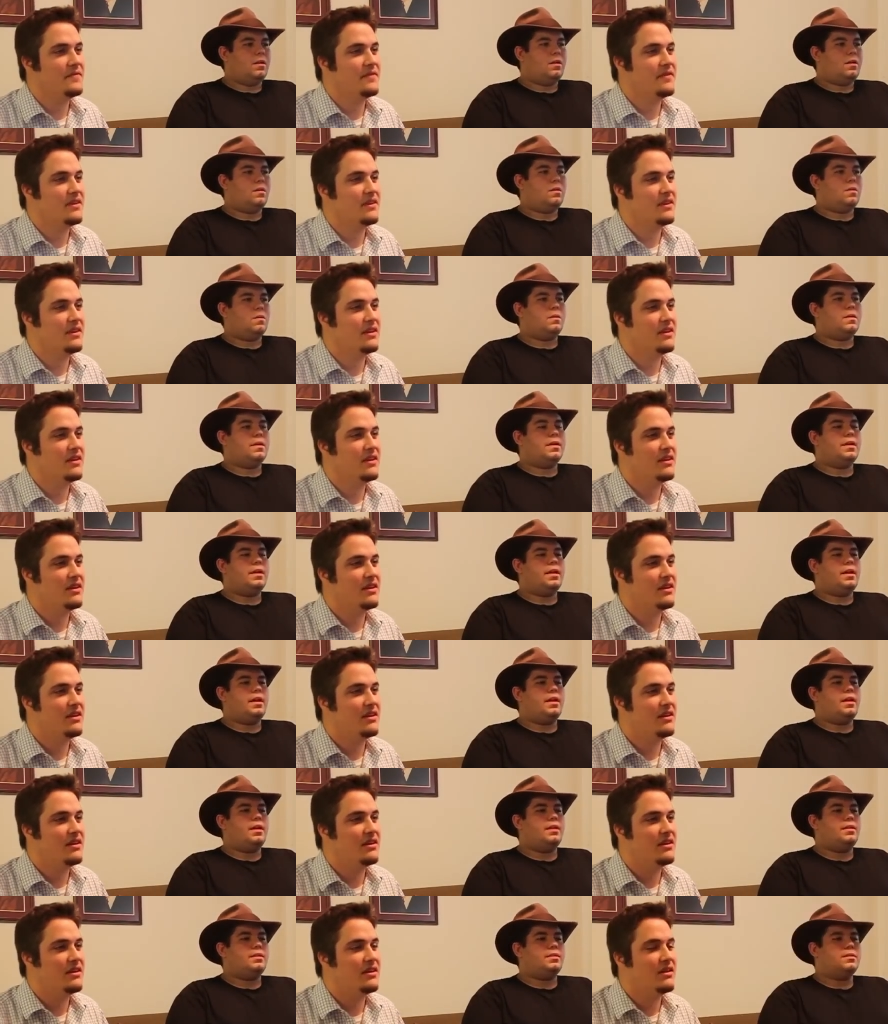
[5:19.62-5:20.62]

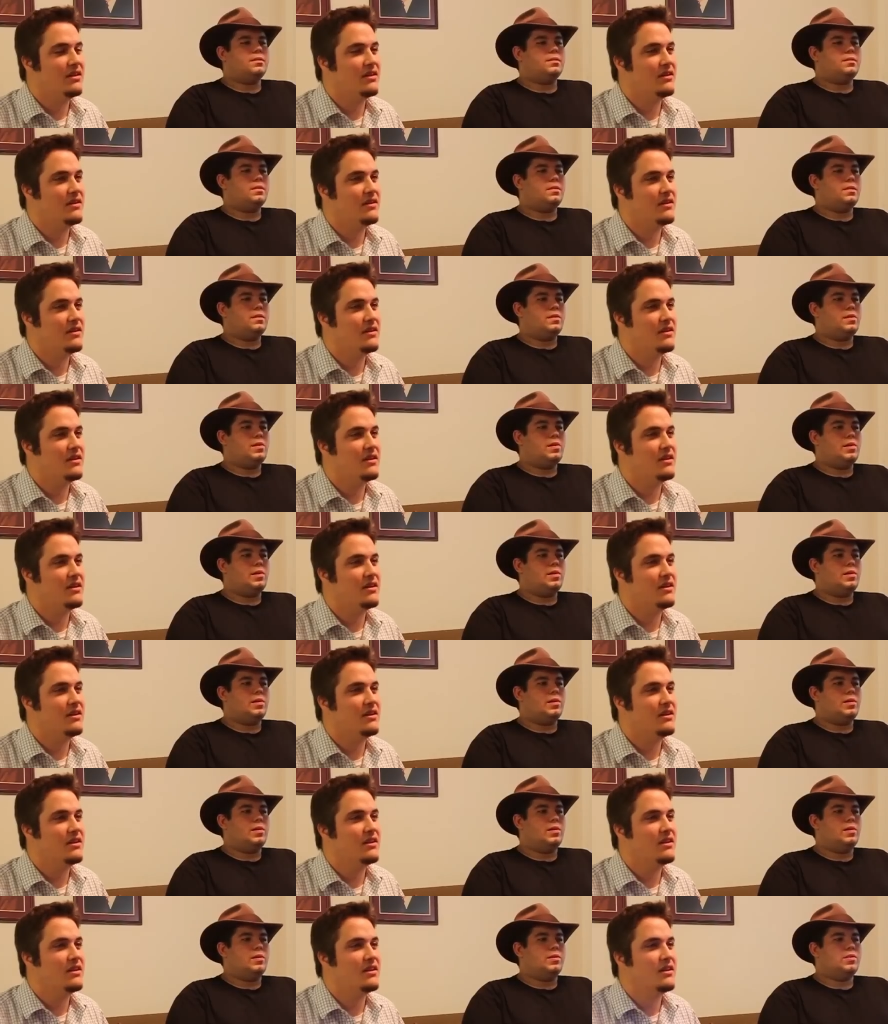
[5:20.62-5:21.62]
Speaker 1: Okay, let's see
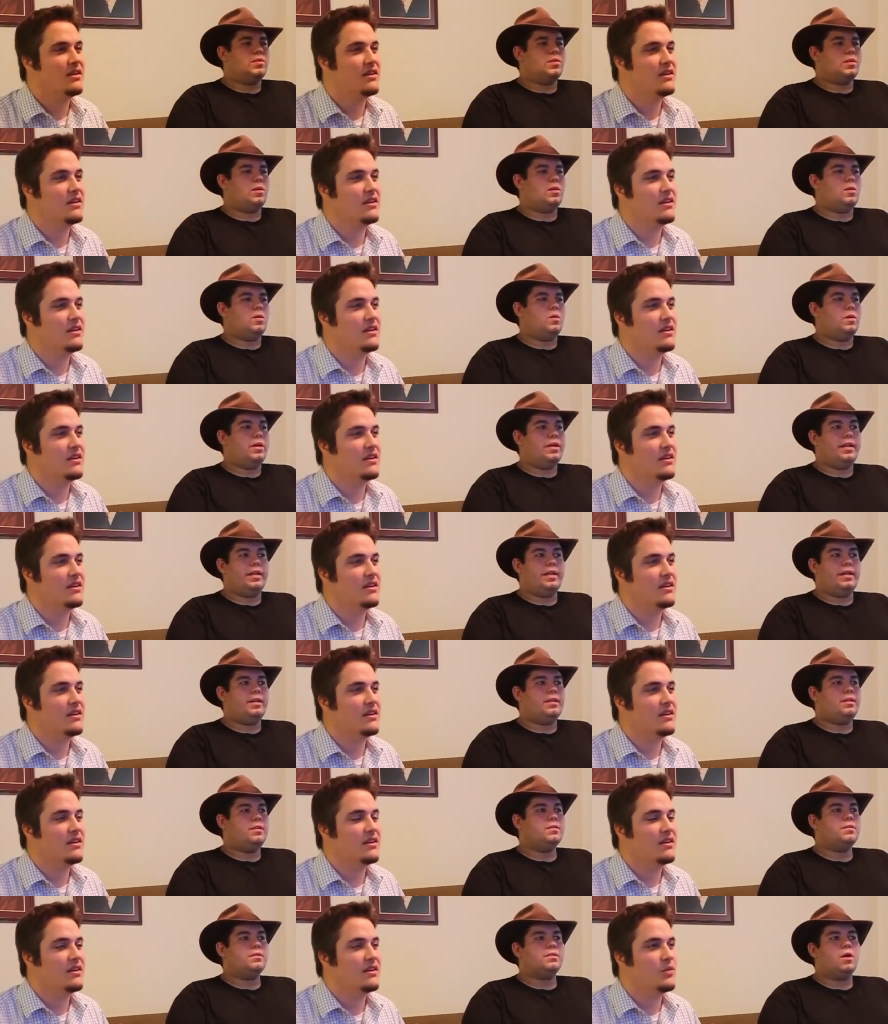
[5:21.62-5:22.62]
here. So it
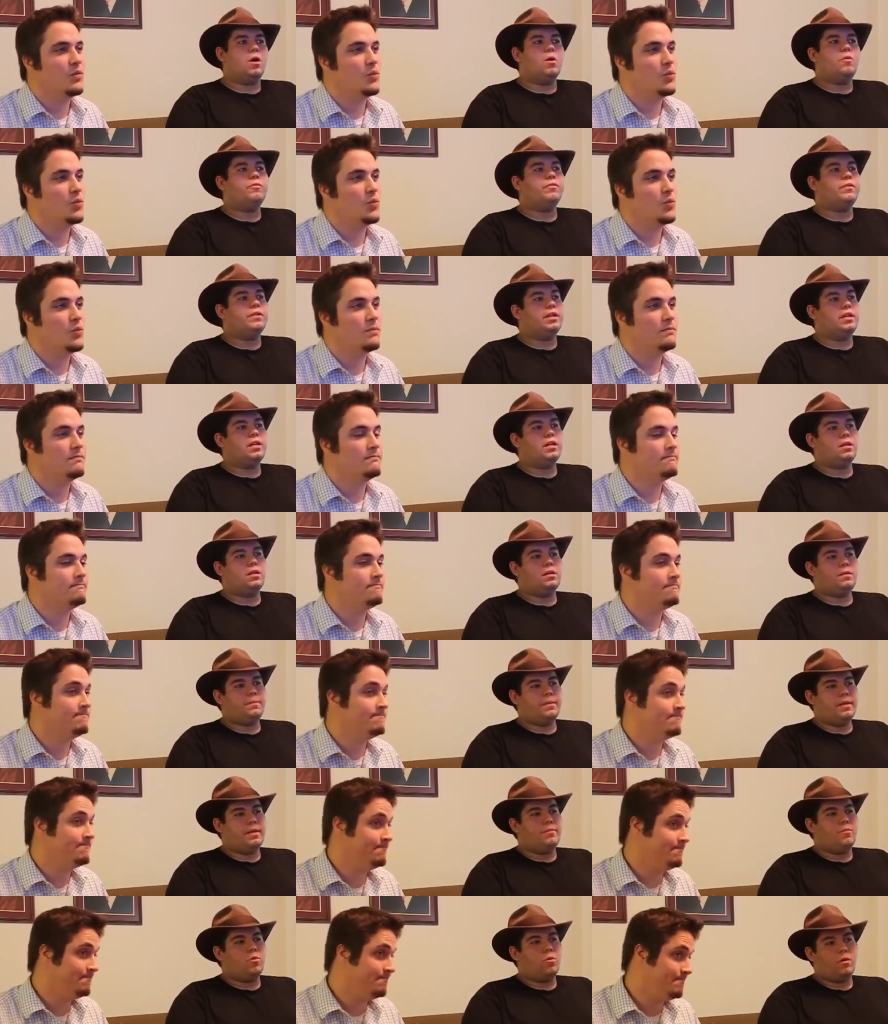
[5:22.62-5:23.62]
is hopefully going to
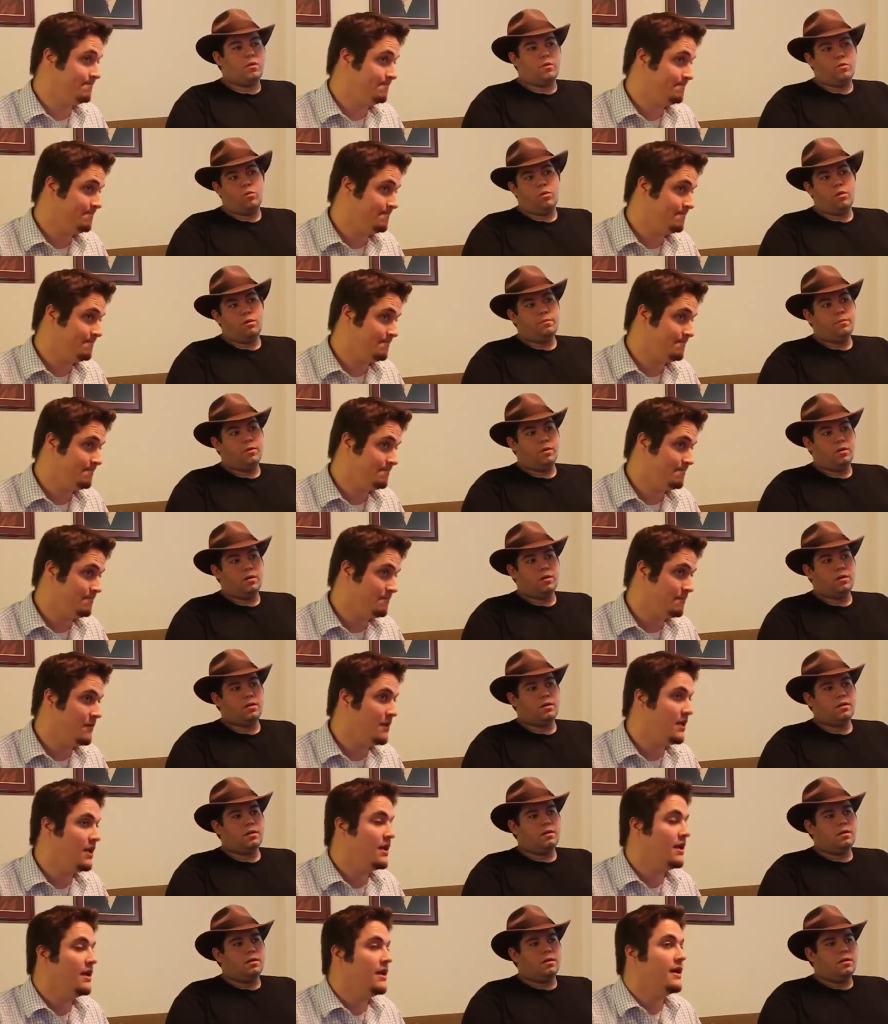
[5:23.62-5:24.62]
be more than one book.